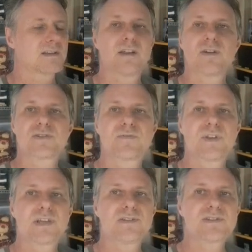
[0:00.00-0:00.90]
those
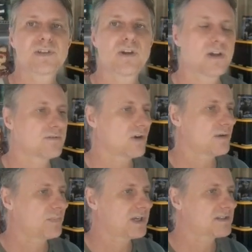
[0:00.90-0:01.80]
figures that
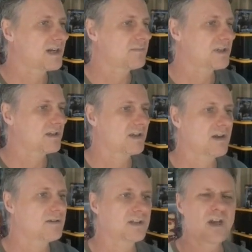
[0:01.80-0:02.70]
I picked up. You can
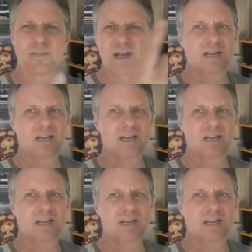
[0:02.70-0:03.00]
go back